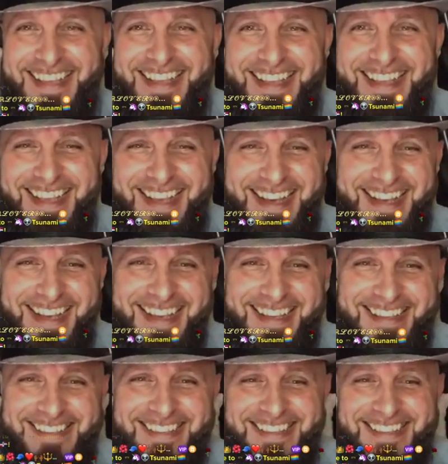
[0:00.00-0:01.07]
I
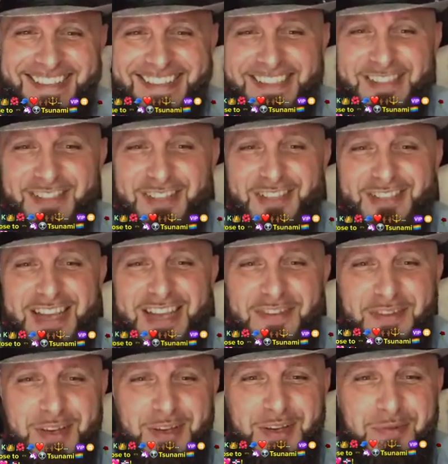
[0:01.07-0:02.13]
got you. So, did you have a
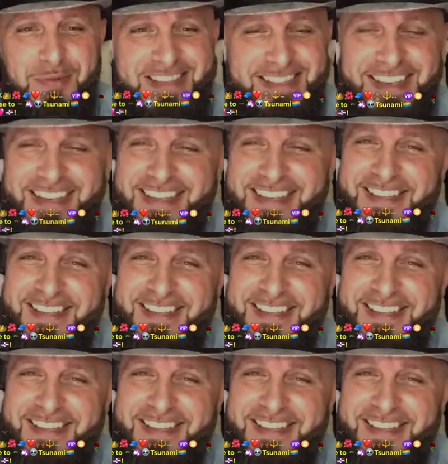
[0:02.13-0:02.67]
good Wednesday?